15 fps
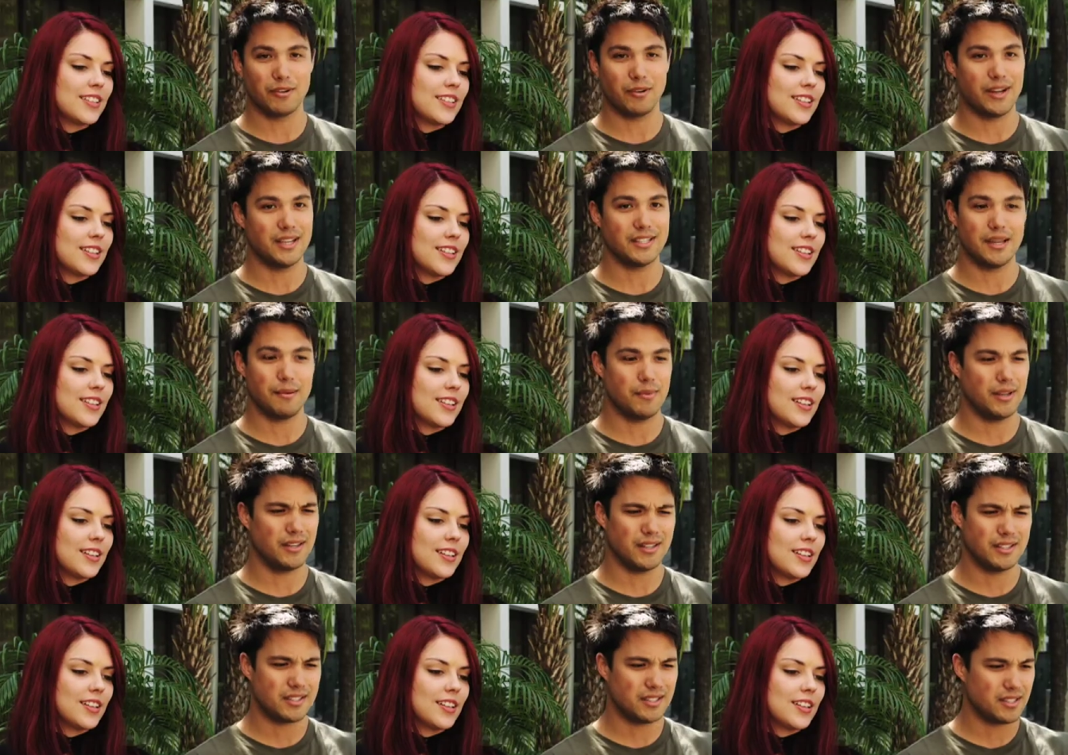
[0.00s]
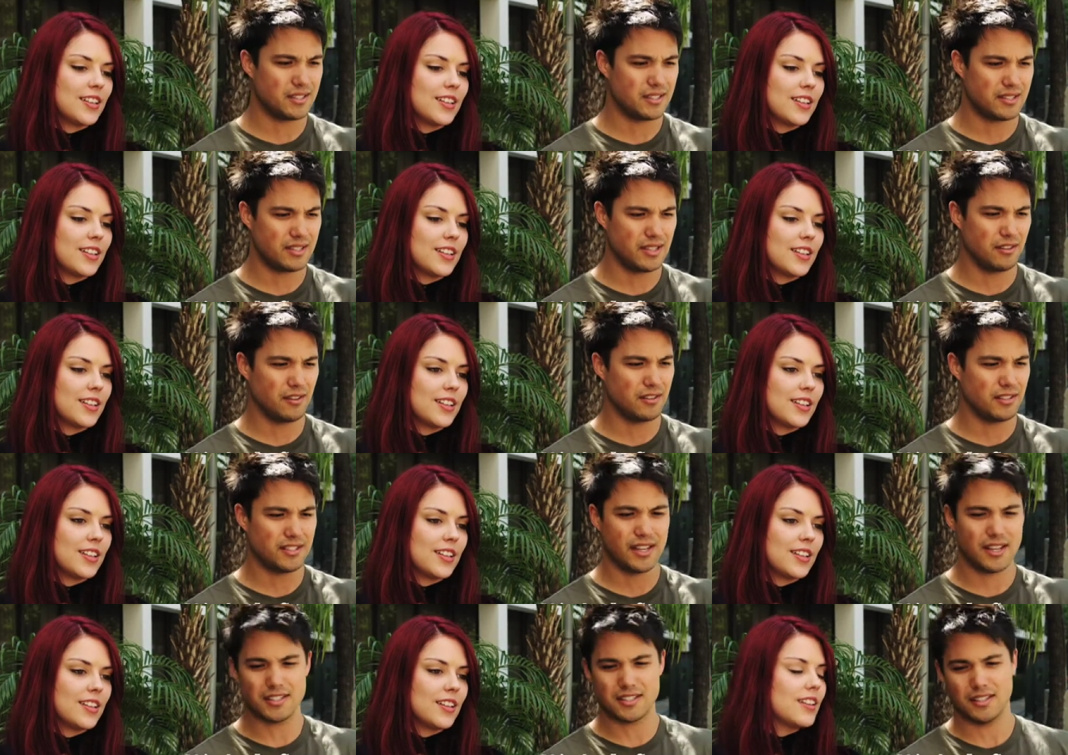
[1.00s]
Speaker 1: crazy. I mean, it's just seeing all the
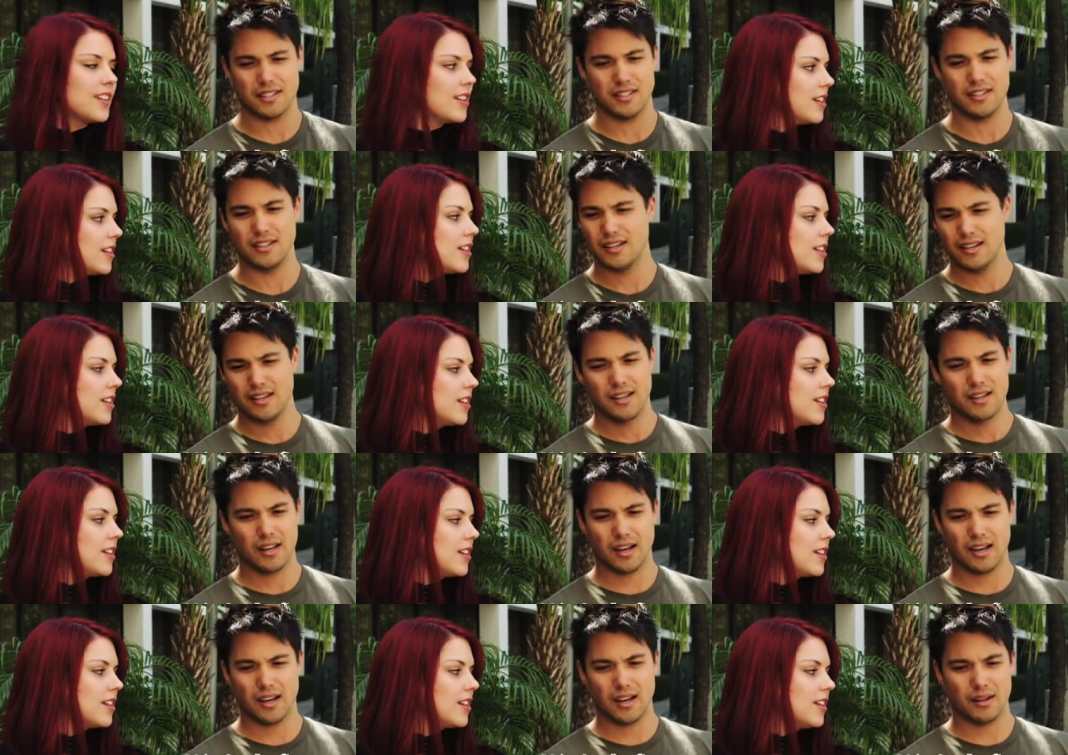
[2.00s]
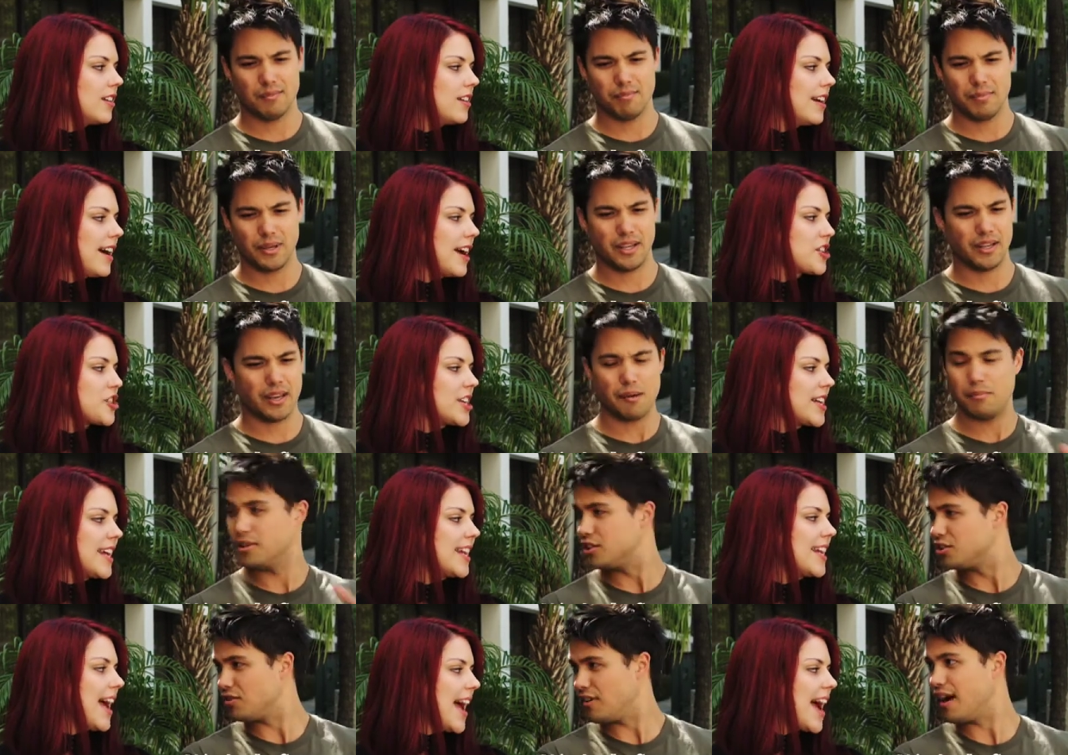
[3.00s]
sets and uh, being Actually, able
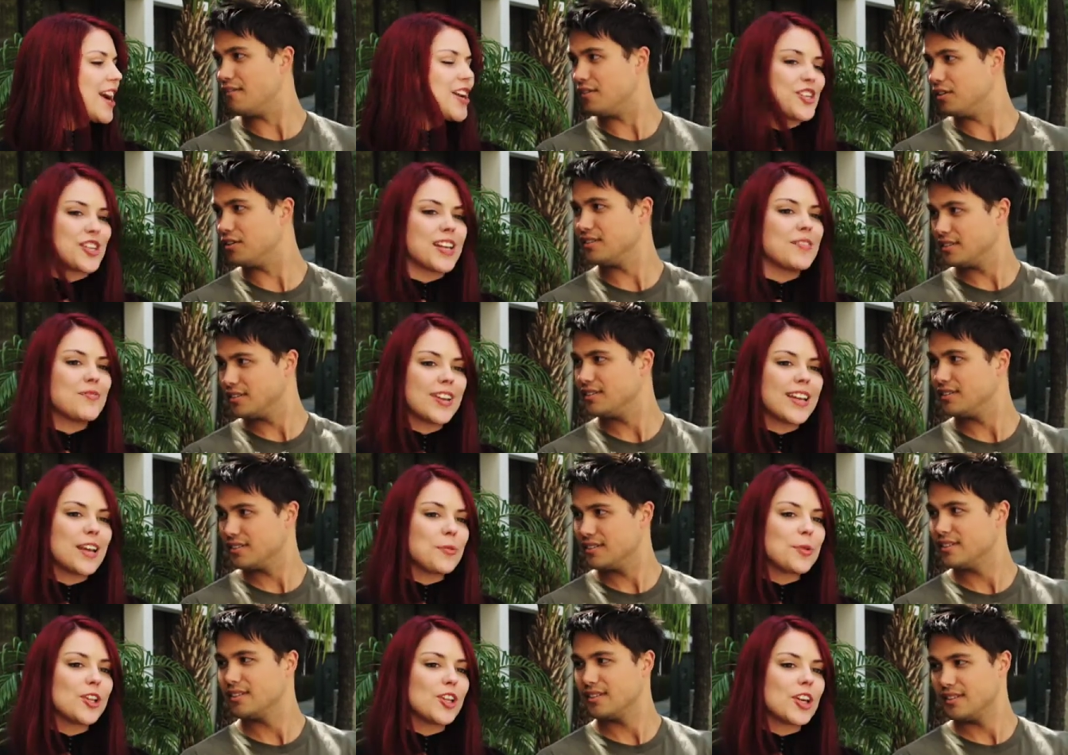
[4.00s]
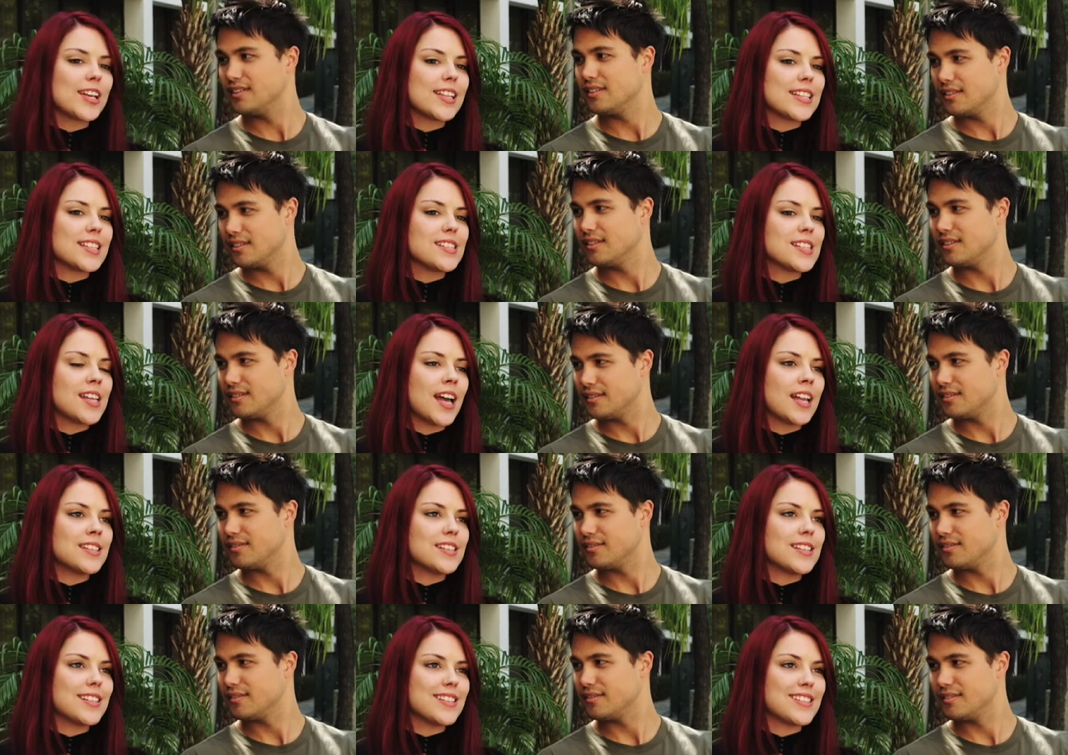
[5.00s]
to in travel, action,
Speaker 2: being able to look at these
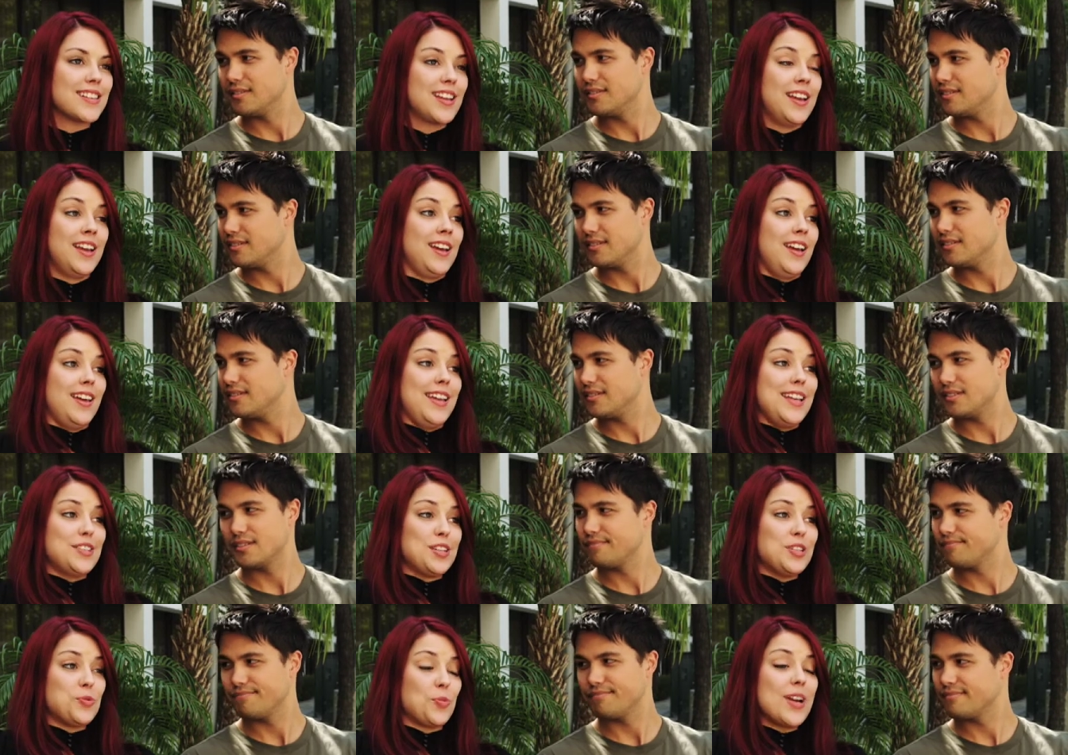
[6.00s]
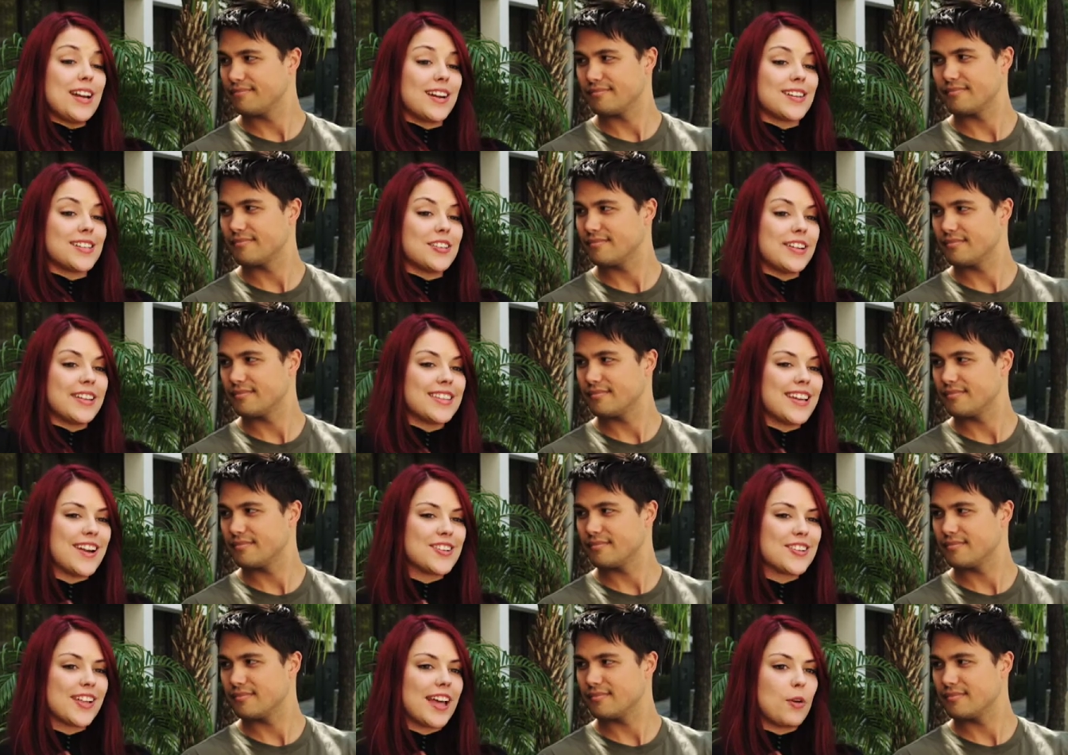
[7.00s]
sets. It's it's it's weird. You get
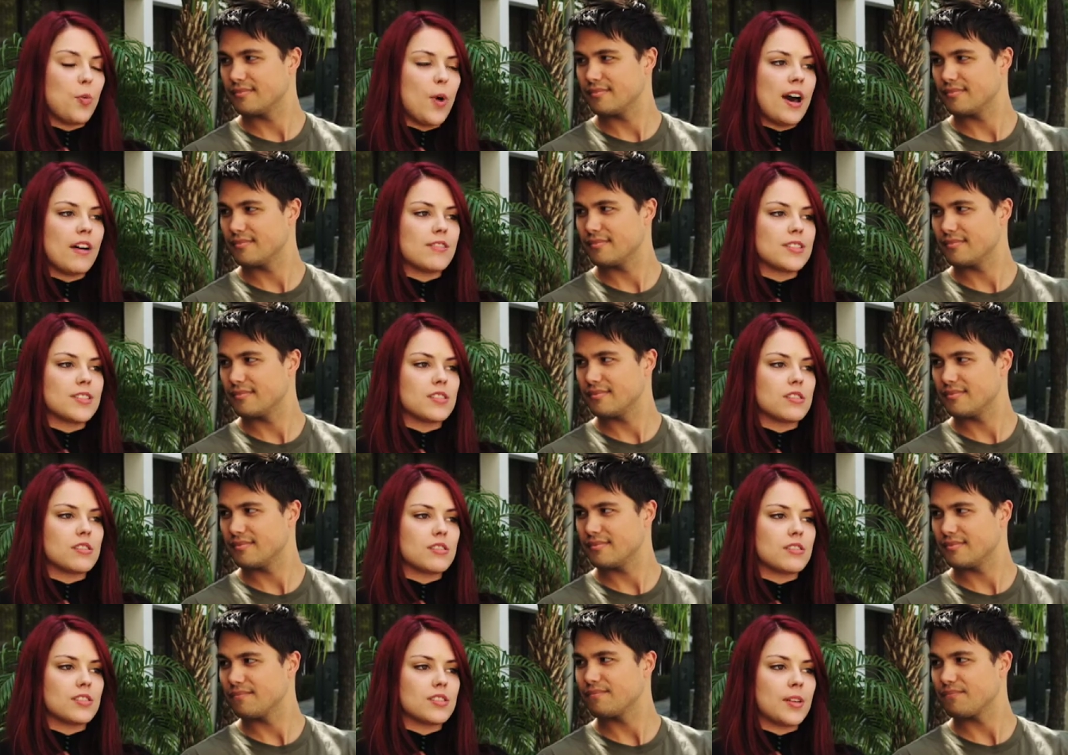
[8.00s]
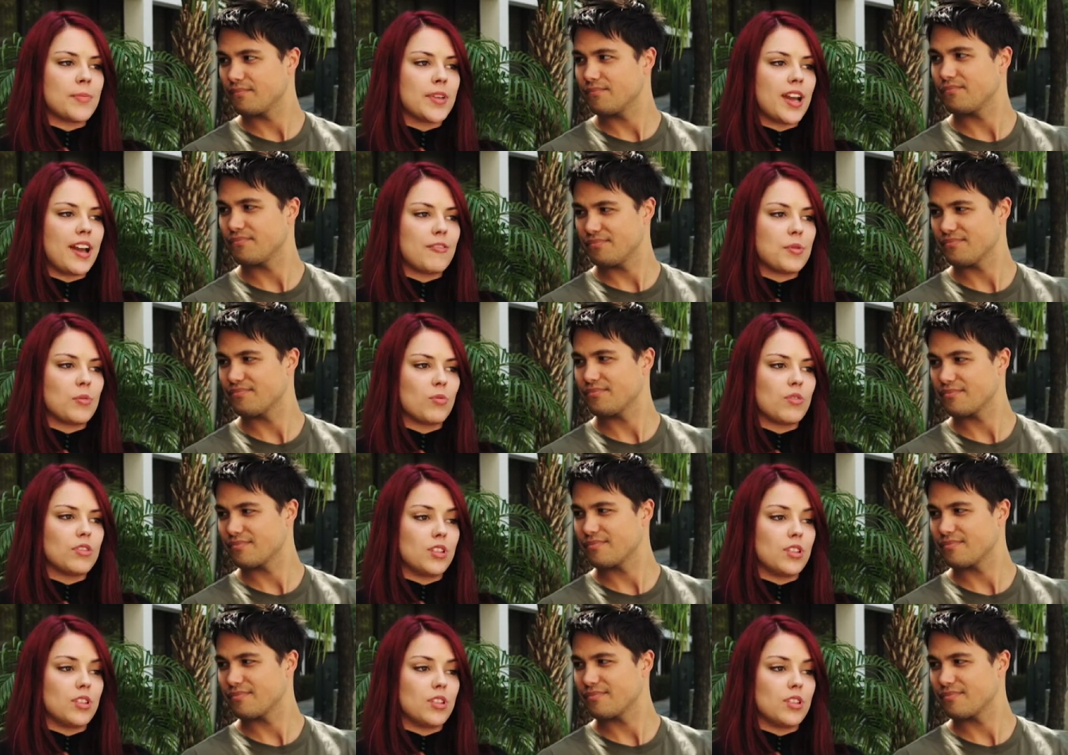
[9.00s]
there and you're like, wow, this is something I've been